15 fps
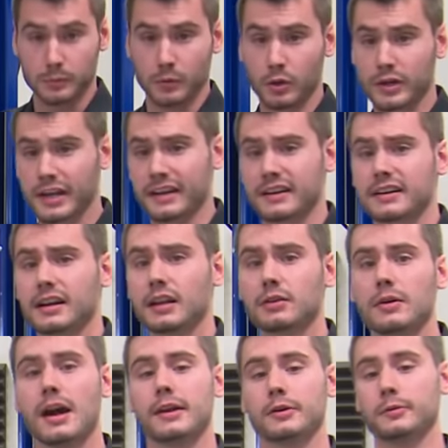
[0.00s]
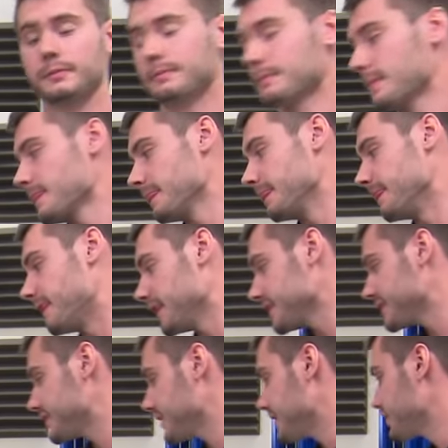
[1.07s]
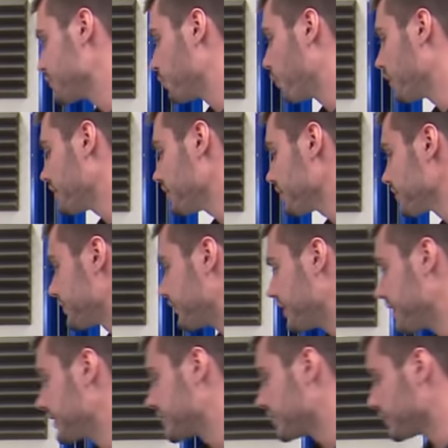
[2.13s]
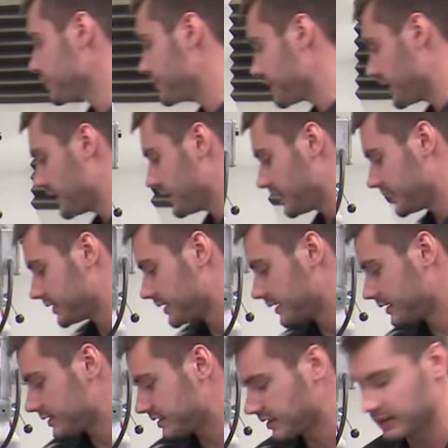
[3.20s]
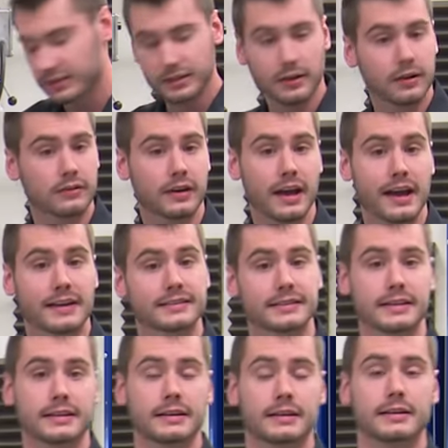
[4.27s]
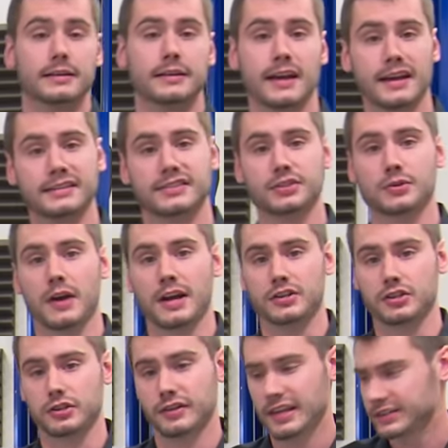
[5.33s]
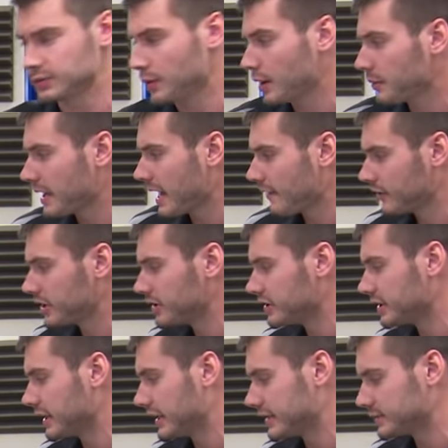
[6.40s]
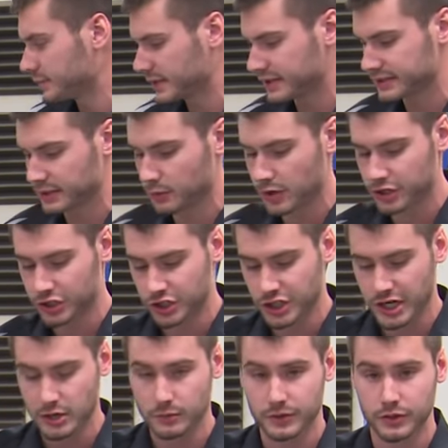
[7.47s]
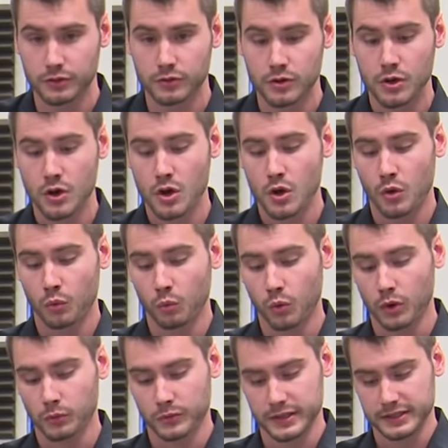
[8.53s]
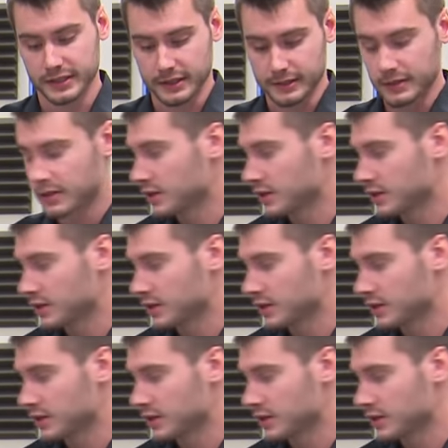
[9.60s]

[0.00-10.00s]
Okay, Colorado. This is one of those vehicles that is started out as a head scratcher, and that's why we have it here today, is because I want to share with you what we did.